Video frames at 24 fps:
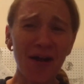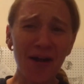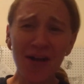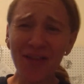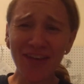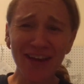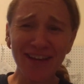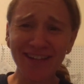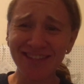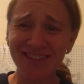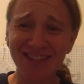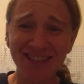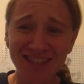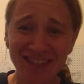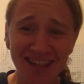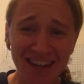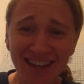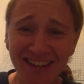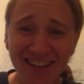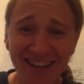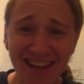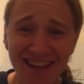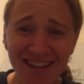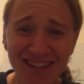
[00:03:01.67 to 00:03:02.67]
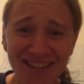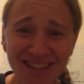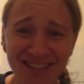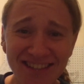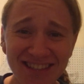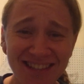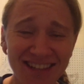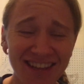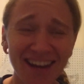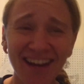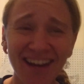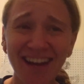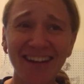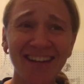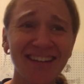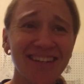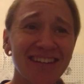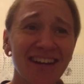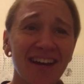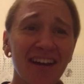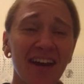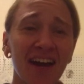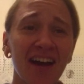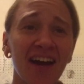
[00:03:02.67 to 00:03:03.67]
All that sickness
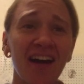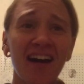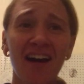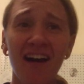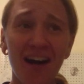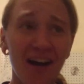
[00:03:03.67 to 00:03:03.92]
and uh,